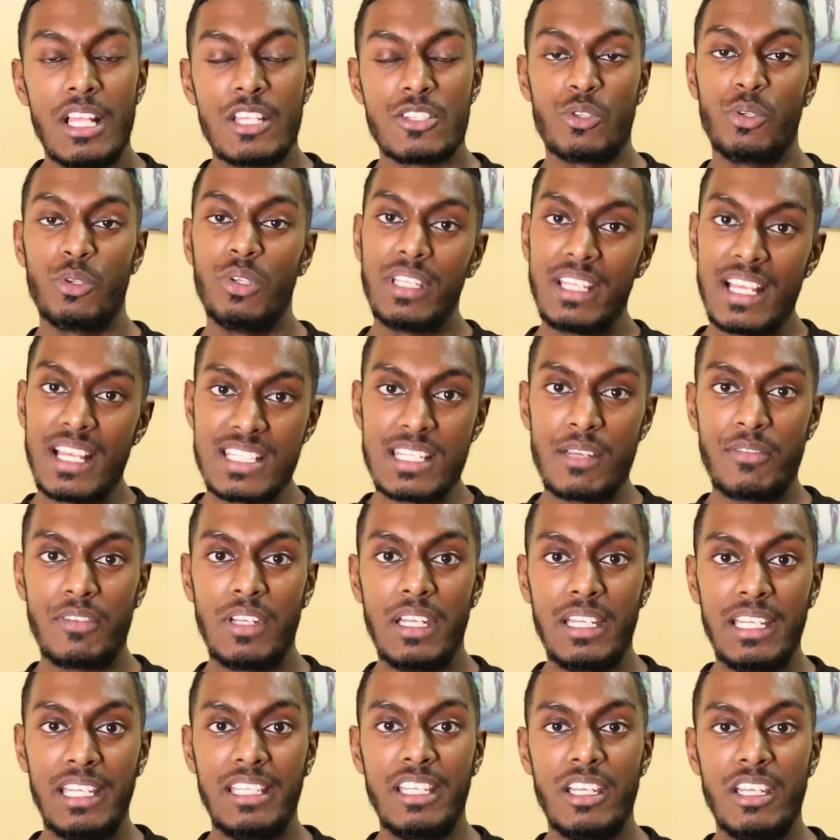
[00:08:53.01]
So you guys
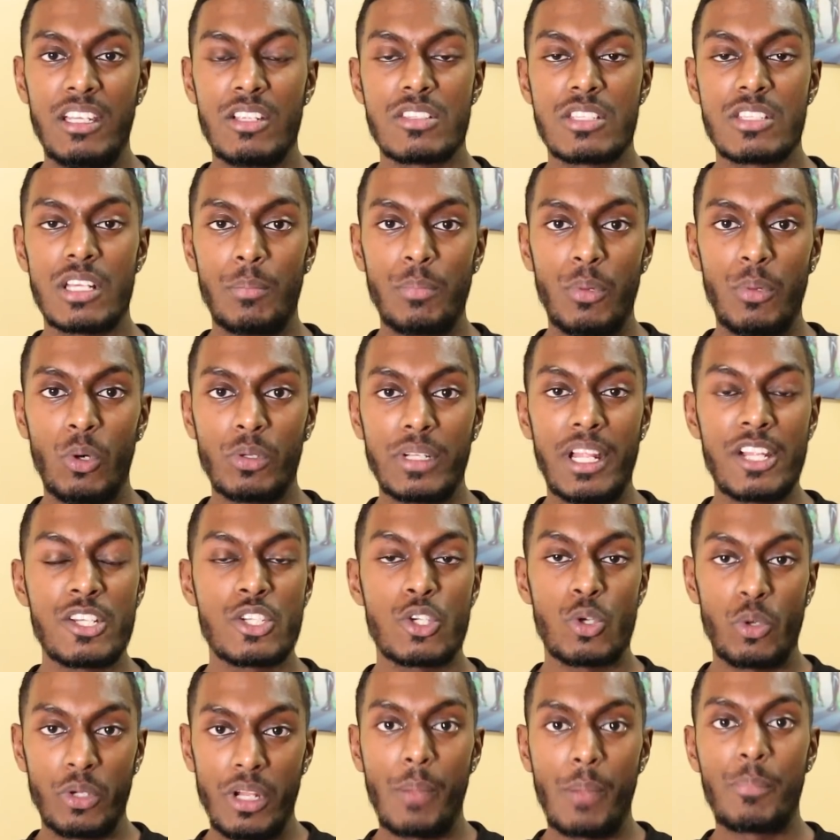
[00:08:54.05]
definitely need to support and
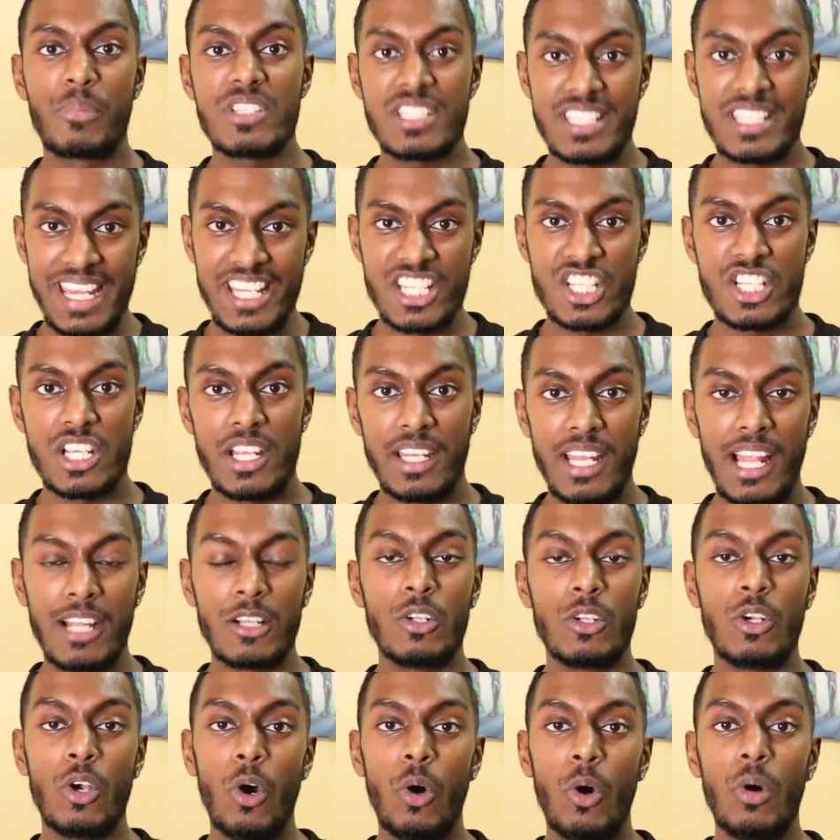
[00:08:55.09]
show your appreciation,
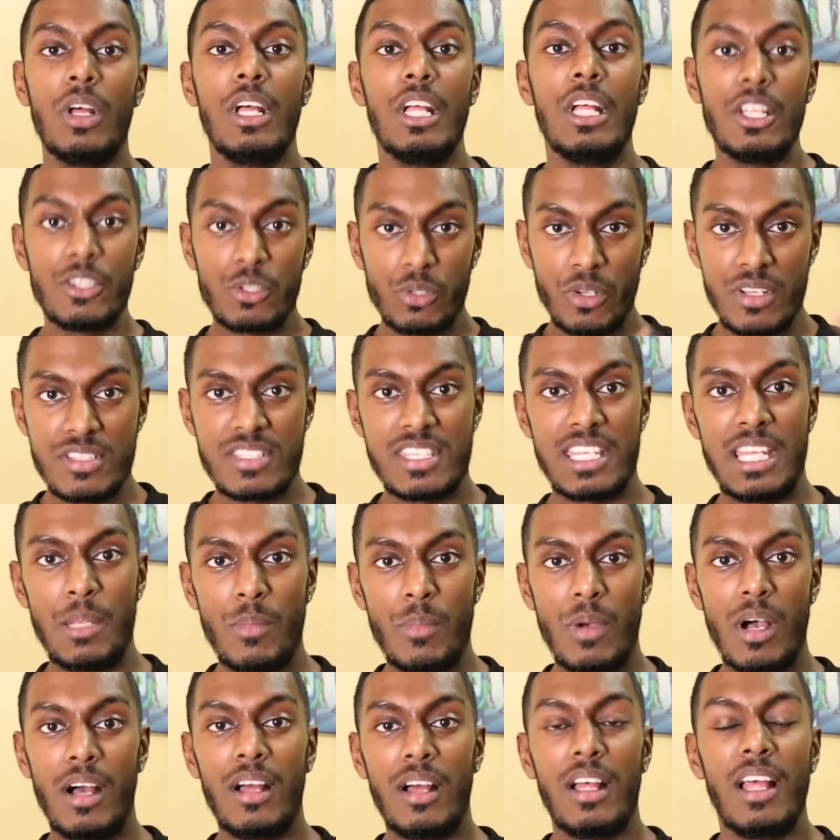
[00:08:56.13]
and go to the
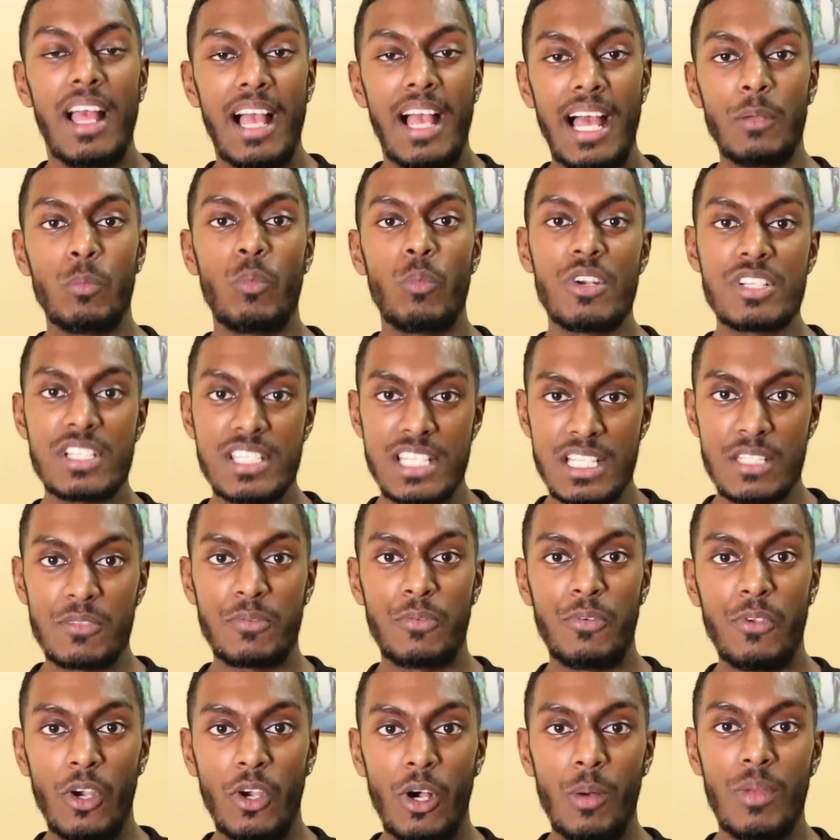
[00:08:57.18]
cinema and watch this
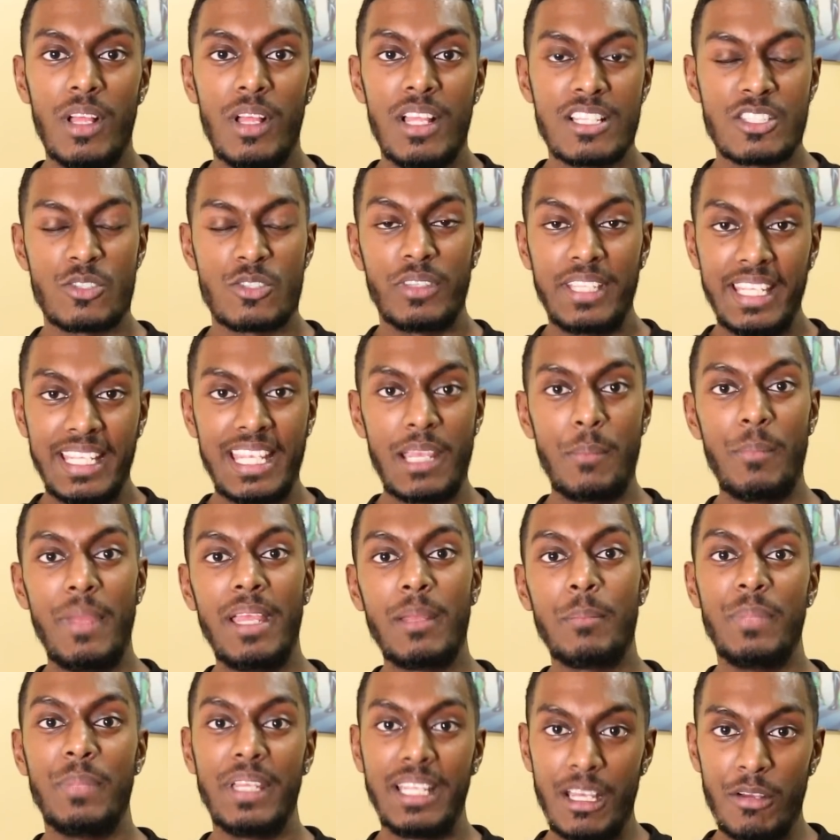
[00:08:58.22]
film so they can
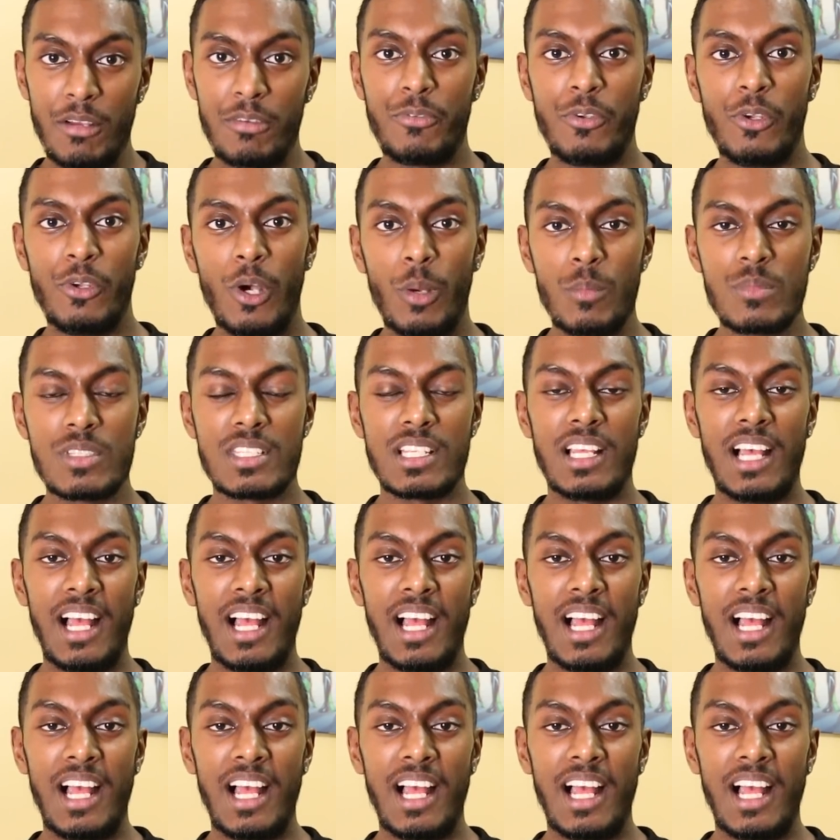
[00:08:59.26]
make bigger films.